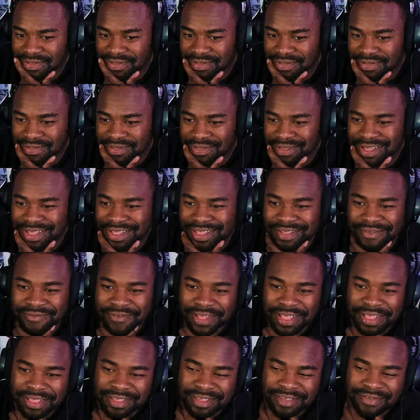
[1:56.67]
See, I, I feel
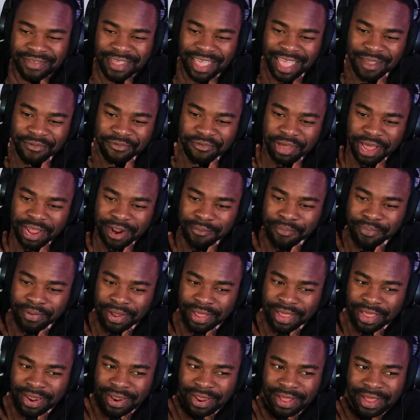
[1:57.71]
like these games you gotta
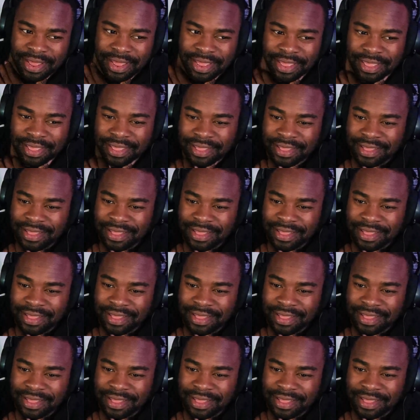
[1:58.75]
play like